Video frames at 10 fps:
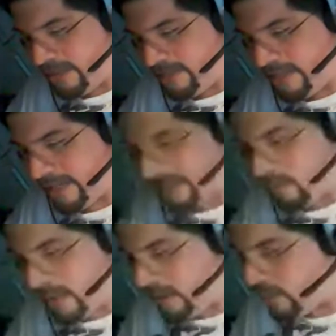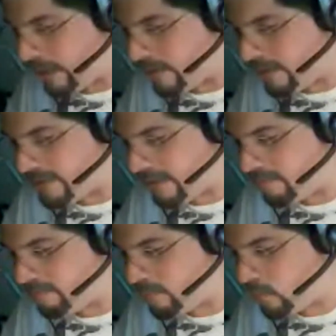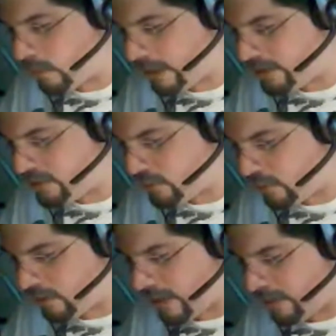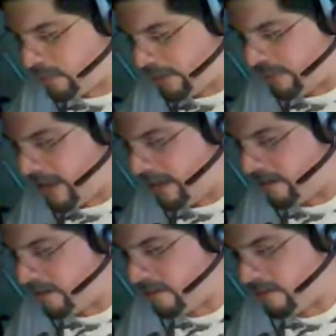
check that real quick because I'm really sure I read that,